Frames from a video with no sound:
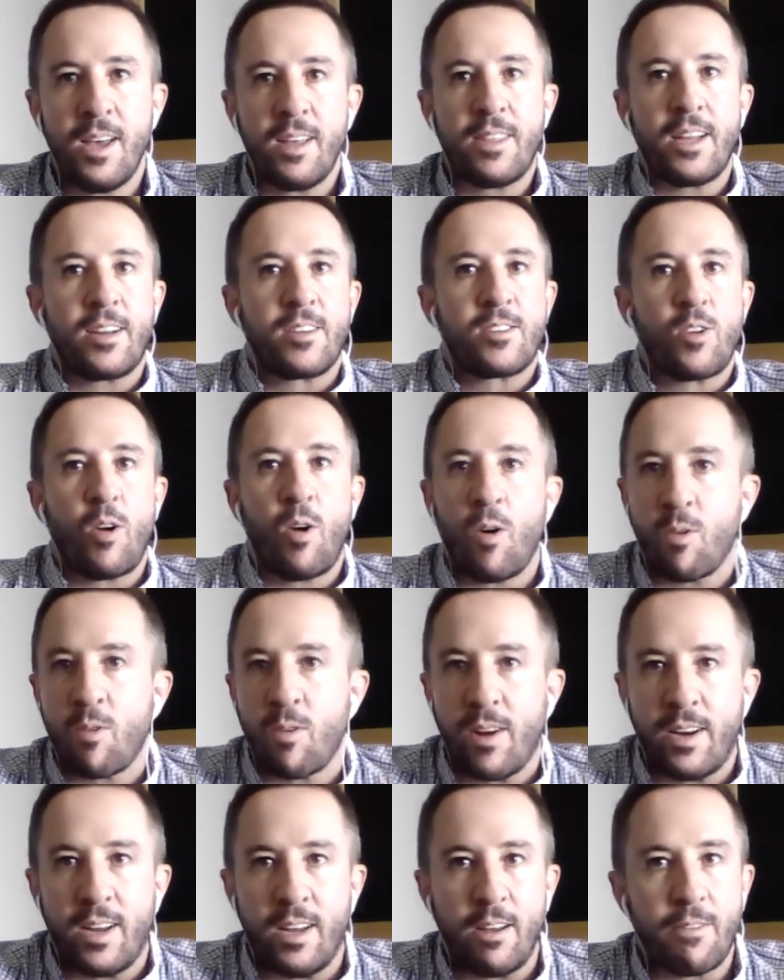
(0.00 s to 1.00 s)
that has
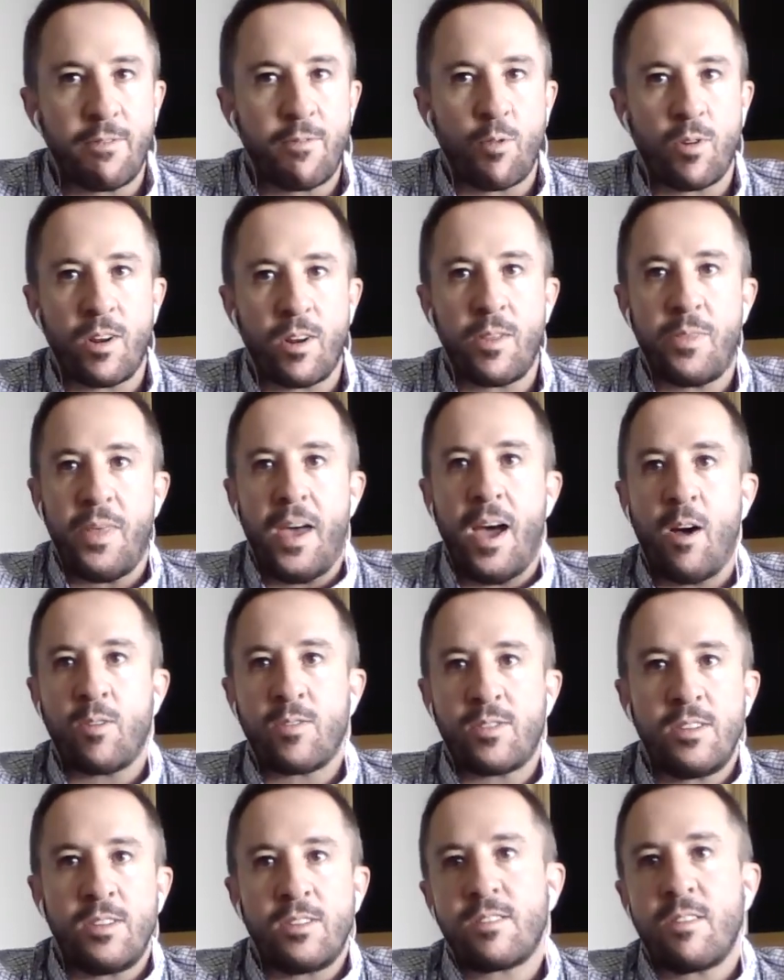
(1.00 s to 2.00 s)
already afforded
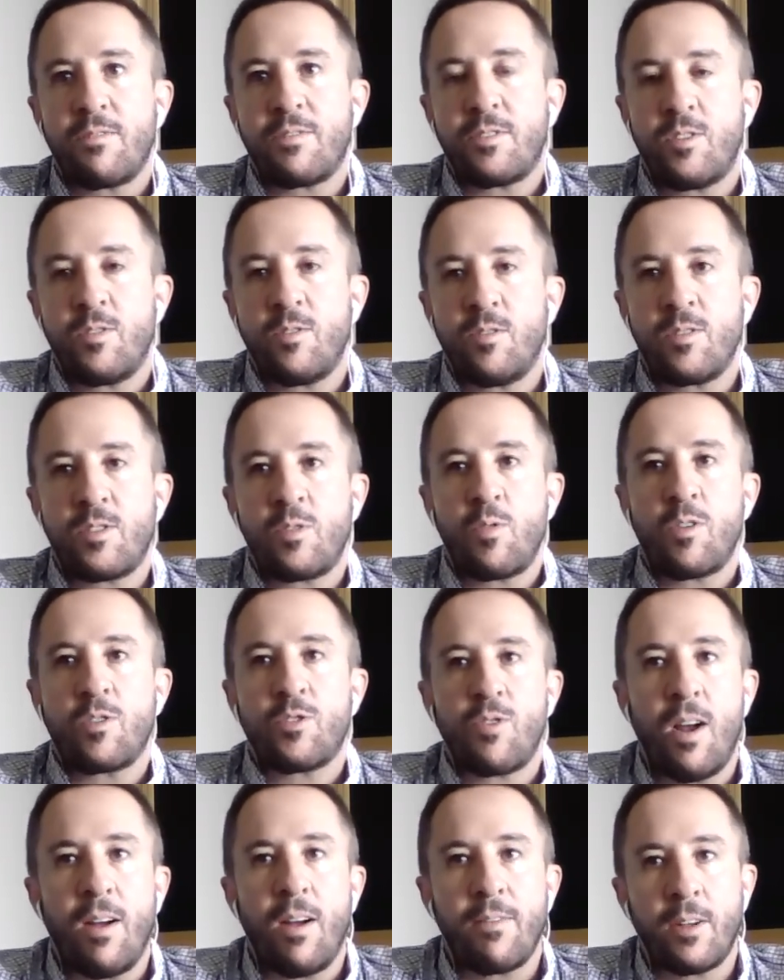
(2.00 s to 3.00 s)
thousands of students who are
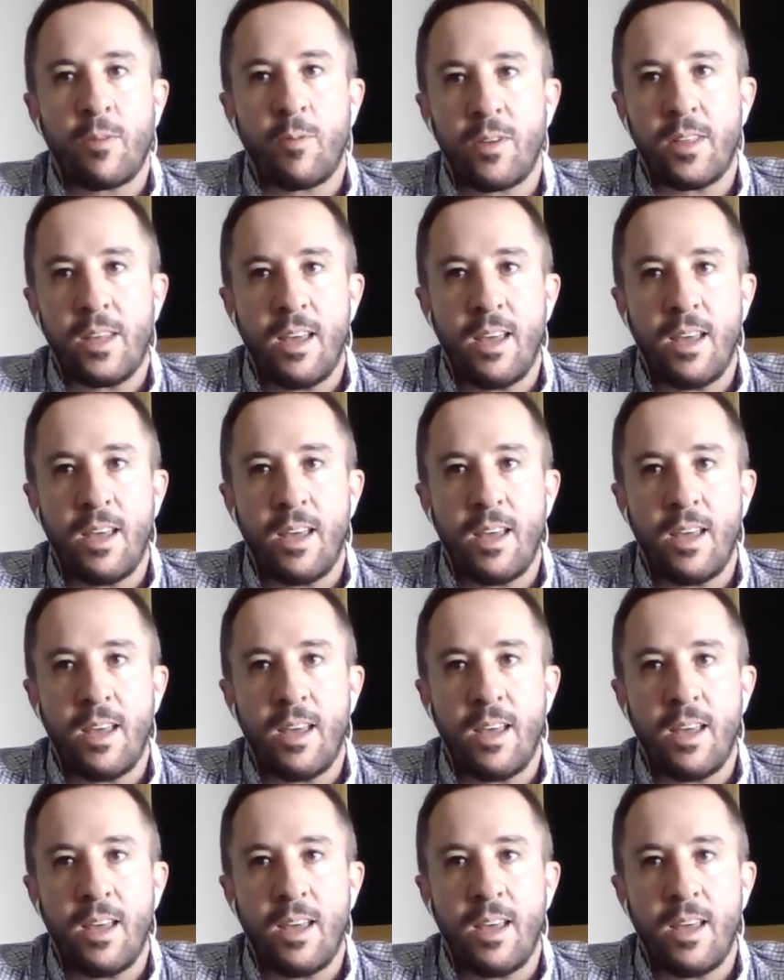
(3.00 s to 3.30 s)
traveling with